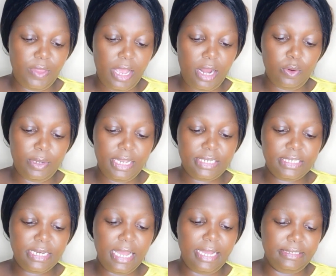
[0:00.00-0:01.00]
They are
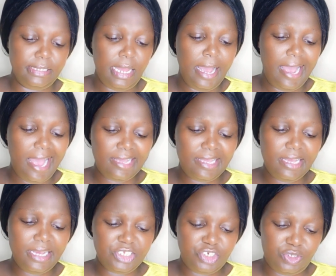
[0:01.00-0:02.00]
located at
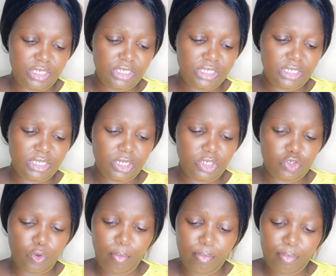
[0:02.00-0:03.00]
Hakika Street,
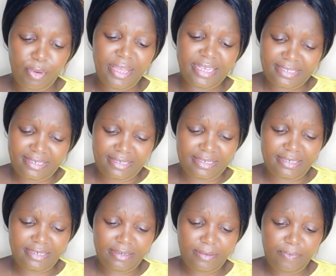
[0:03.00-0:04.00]
Tomboya Street,